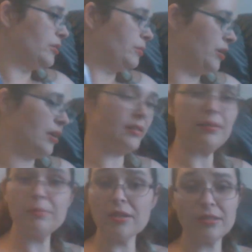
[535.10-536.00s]
to be honest,
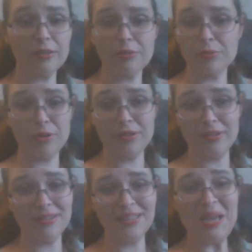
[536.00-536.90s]
I'm not digging through all
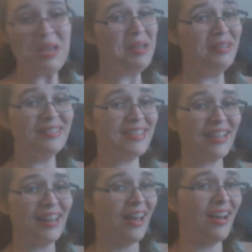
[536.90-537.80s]
these. It's
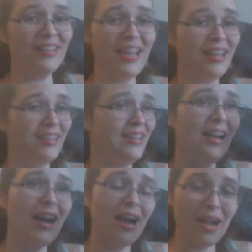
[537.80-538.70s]
a lot, and
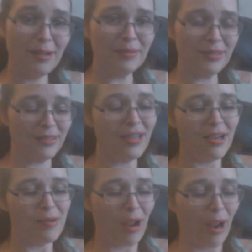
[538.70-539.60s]
I'm
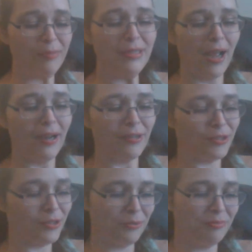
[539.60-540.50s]
tired
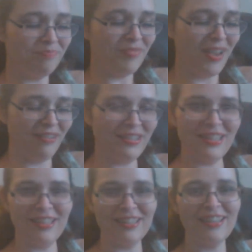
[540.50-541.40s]
too. I was
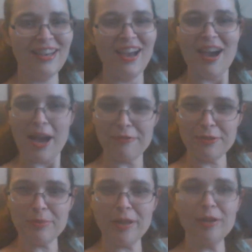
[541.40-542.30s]
like, I
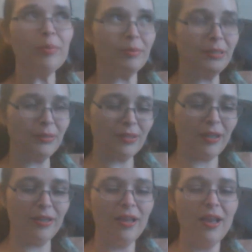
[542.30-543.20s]
feel better, but I'm still
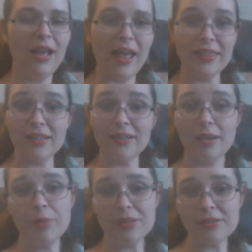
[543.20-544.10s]
tired. And then I
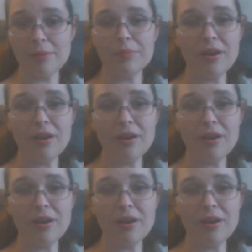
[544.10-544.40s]
picked up the